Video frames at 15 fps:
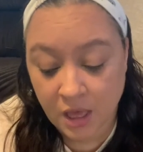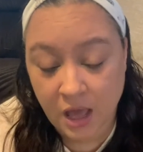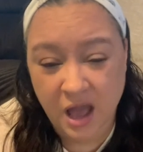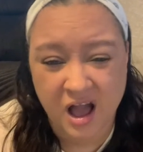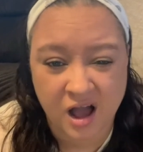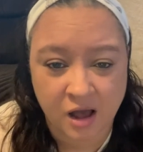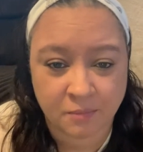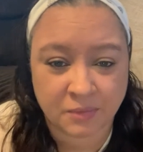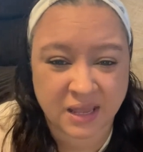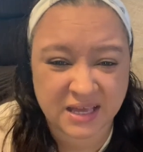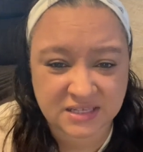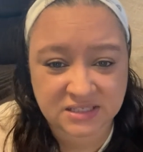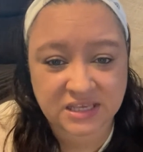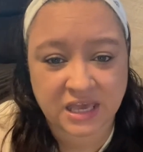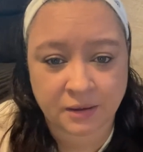um,
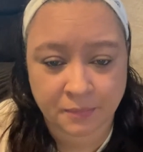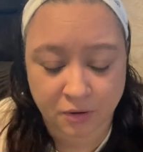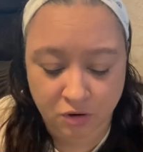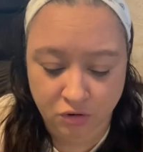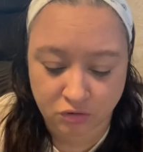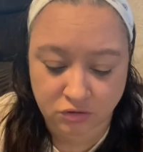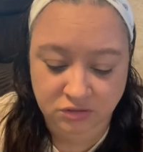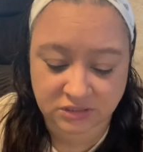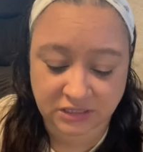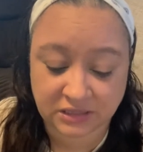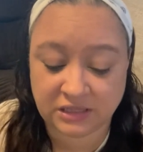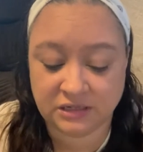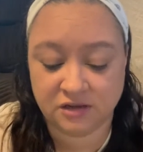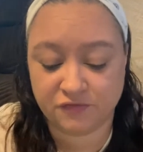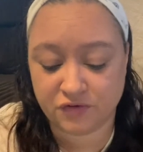less chemicals
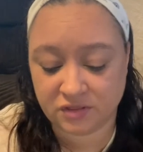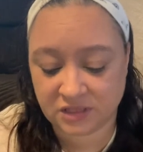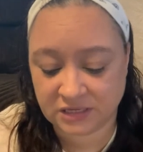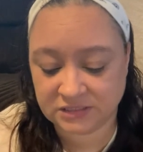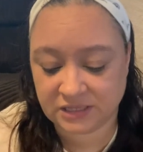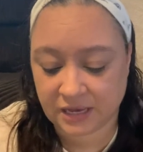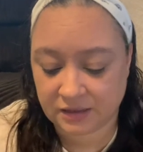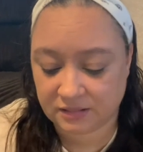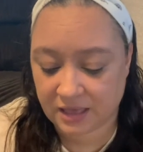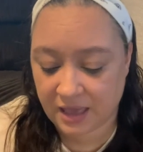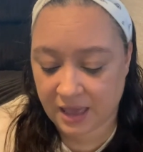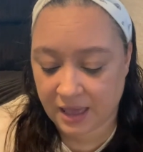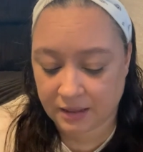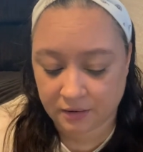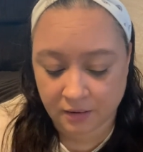and different things like
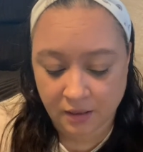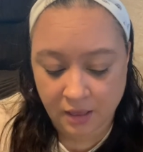that.